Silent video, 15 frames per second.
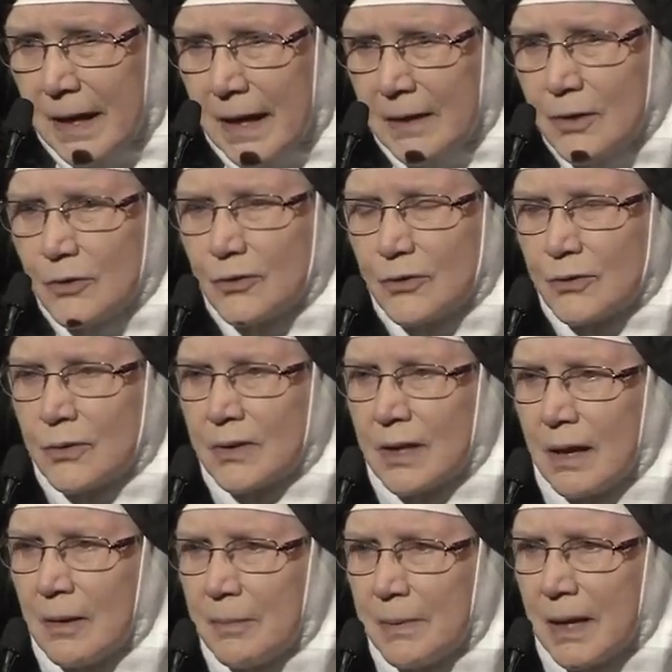and he stood
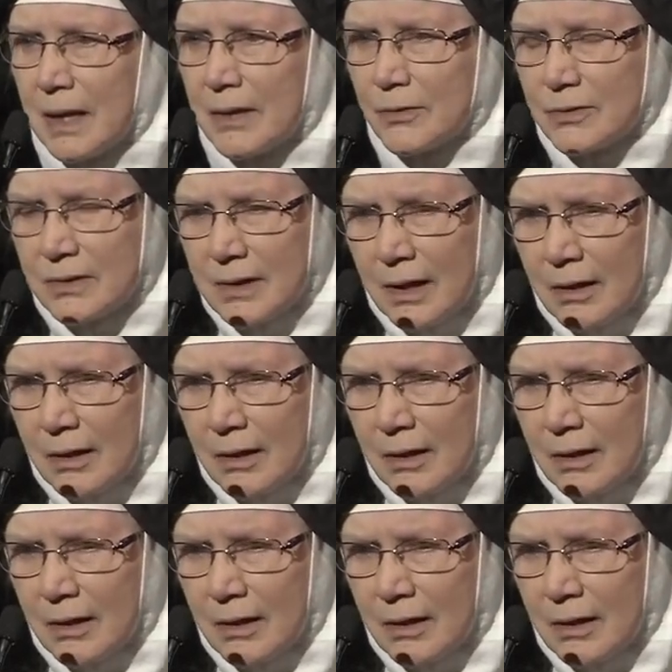up, and I said,